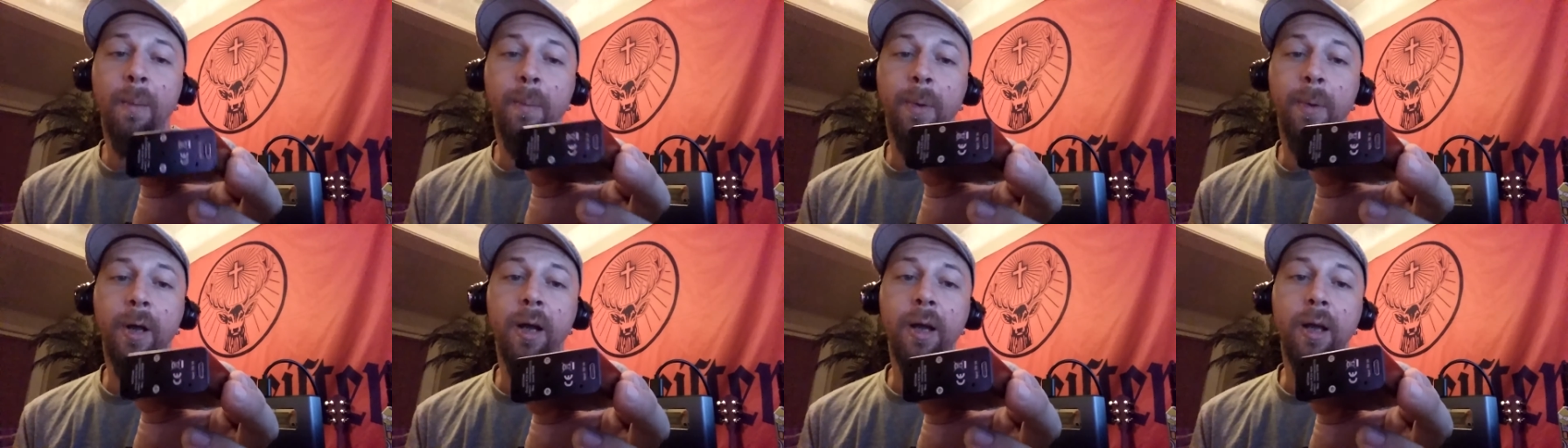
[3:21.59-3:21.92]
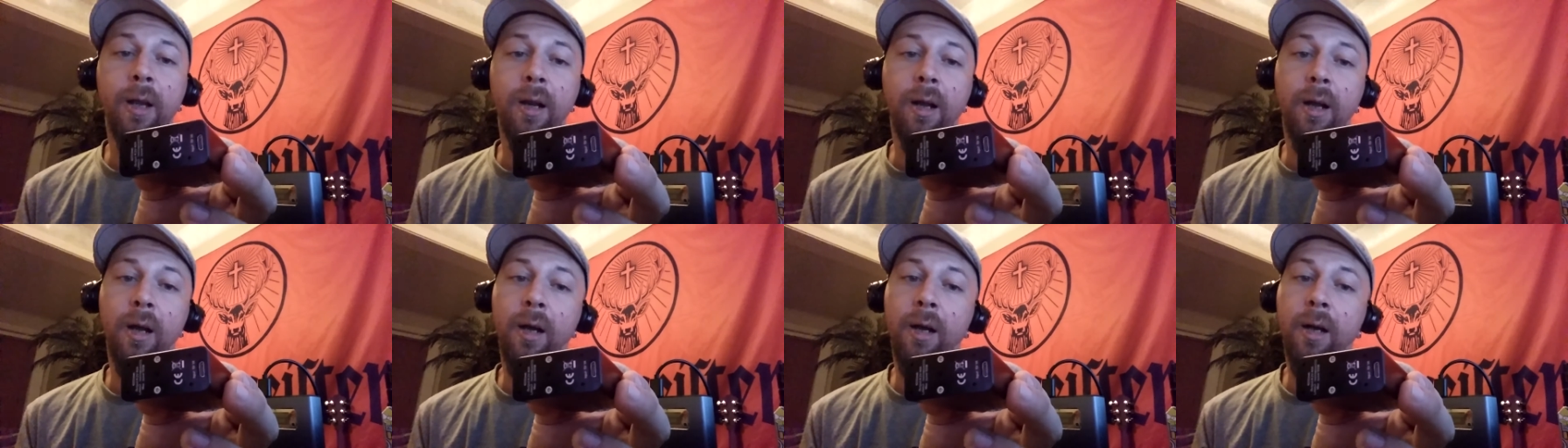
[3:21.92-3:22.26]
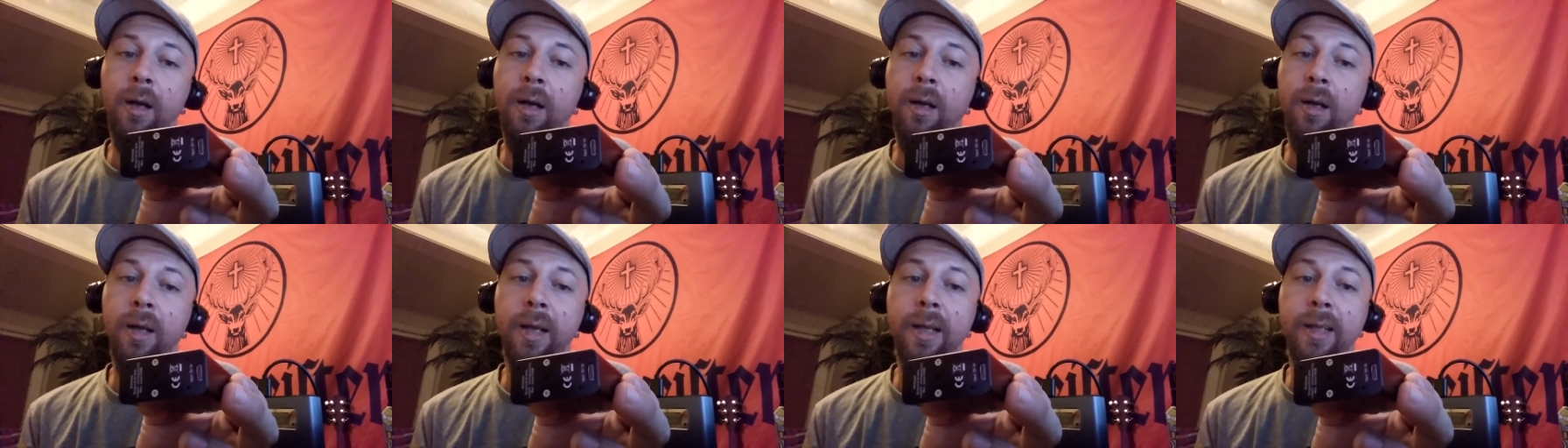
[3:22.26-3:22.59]
But
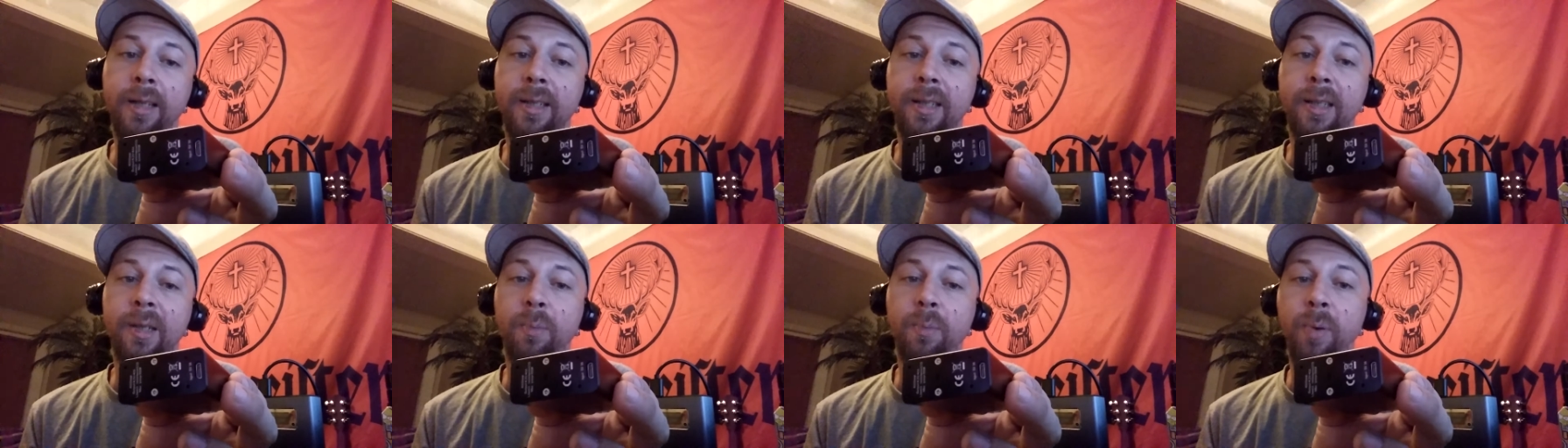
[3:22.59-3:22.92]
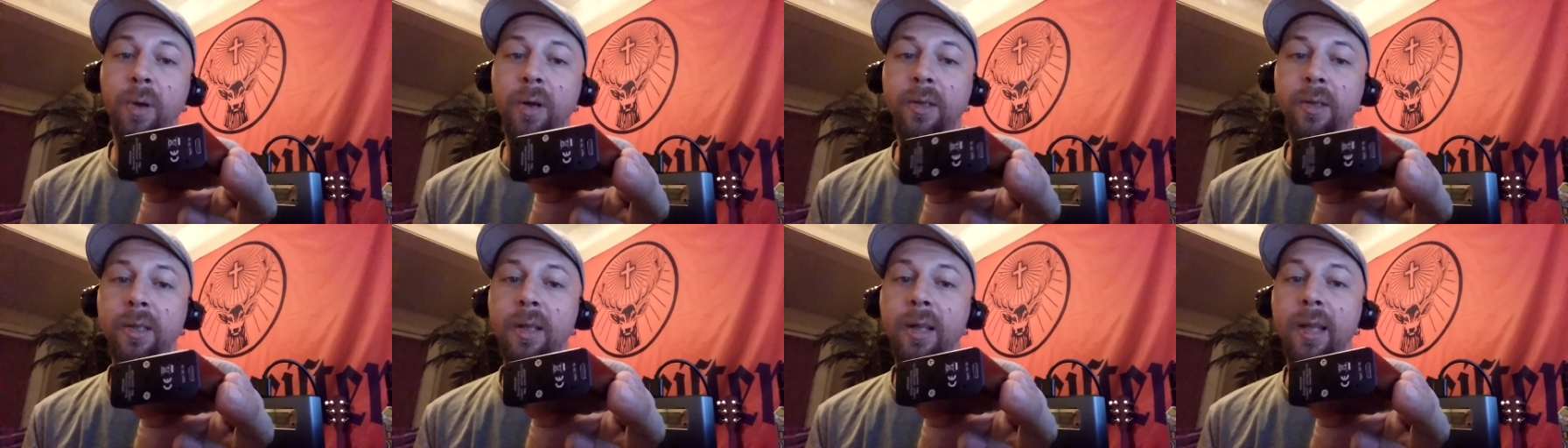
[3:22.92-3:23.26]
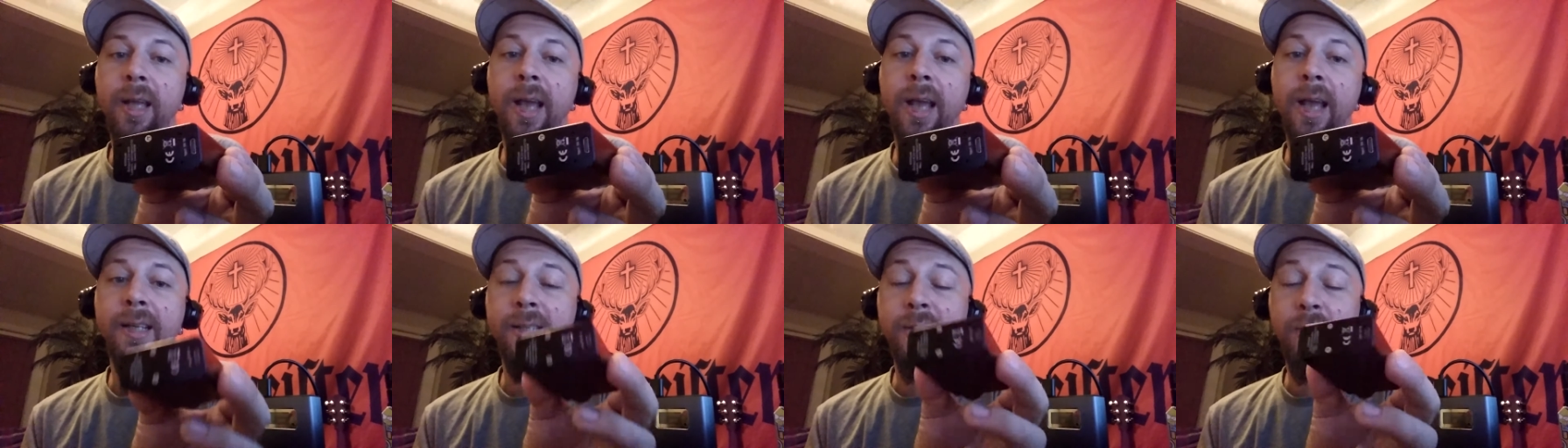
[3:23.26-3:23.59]
it
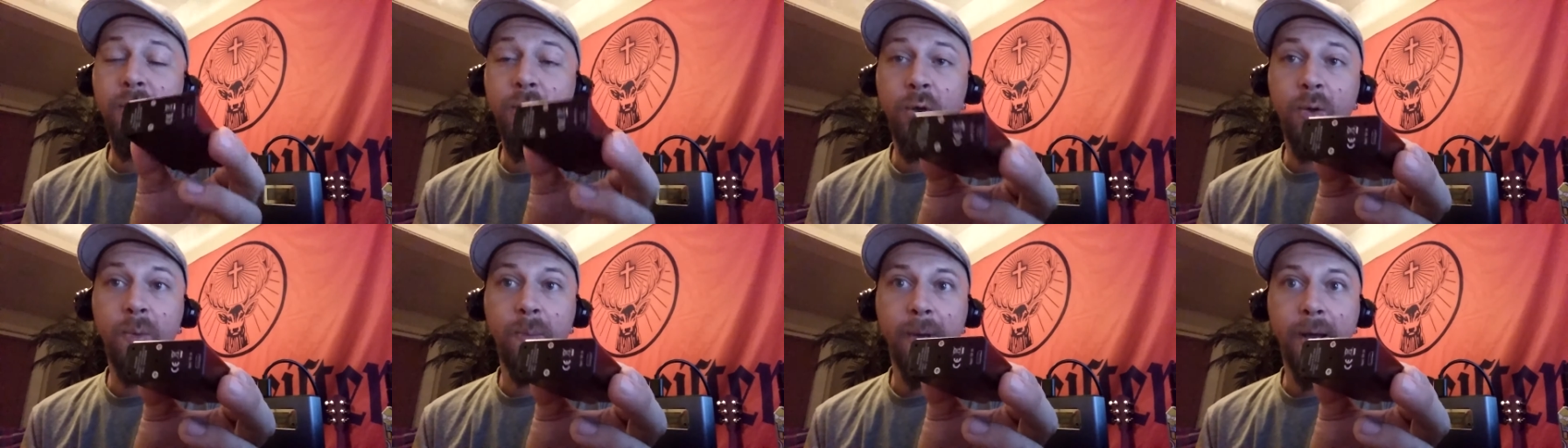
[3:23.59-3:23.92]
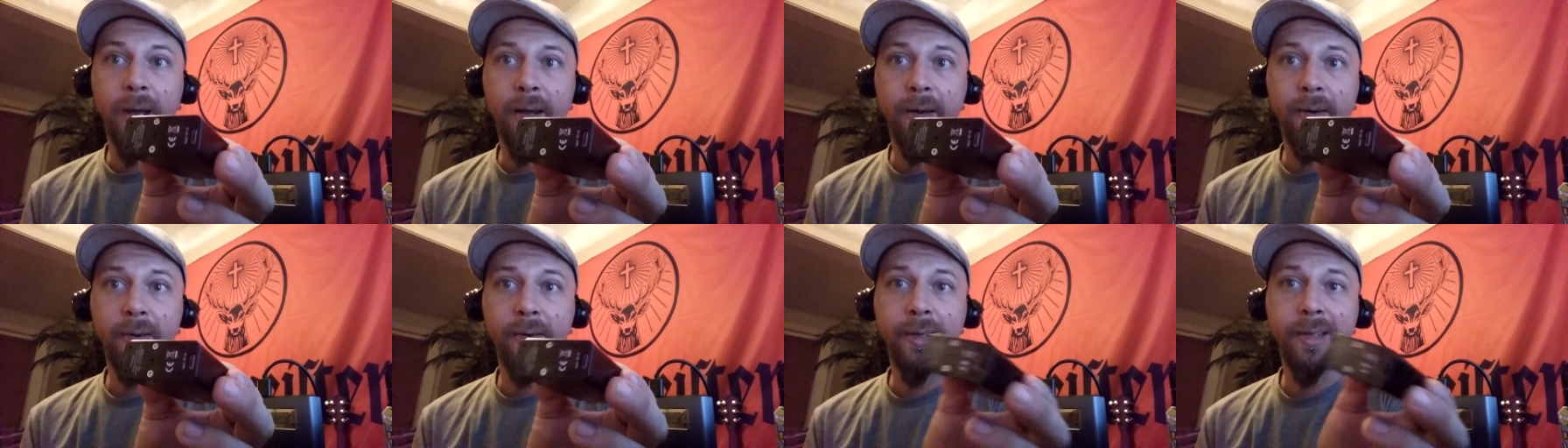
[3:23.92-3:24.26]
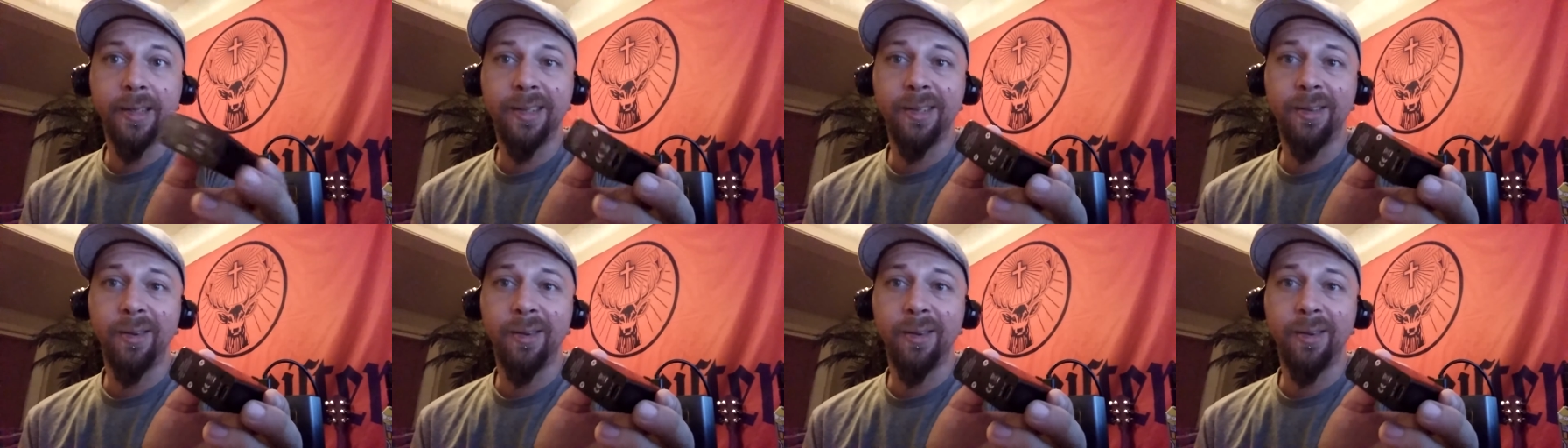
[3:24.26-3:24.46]
supposedly has 2 batteries,